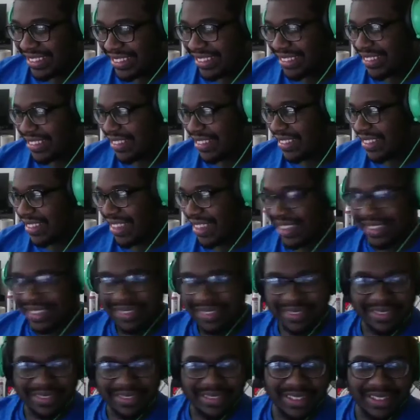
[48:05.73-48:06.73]
You know,
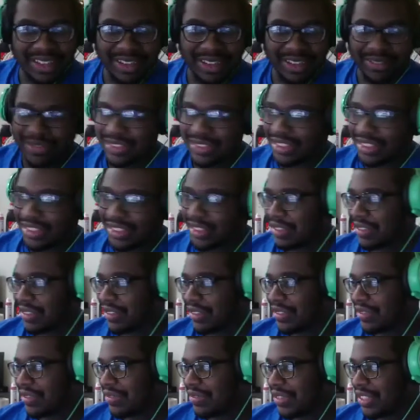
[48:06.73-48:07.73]
like just weird
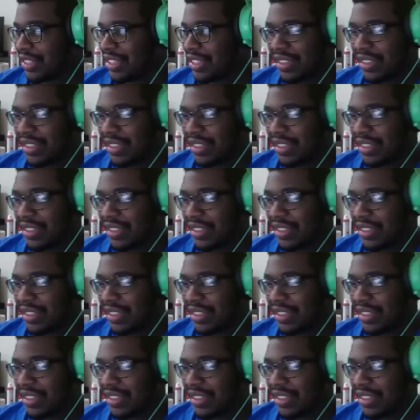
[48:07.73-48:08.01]
stuff. Sure.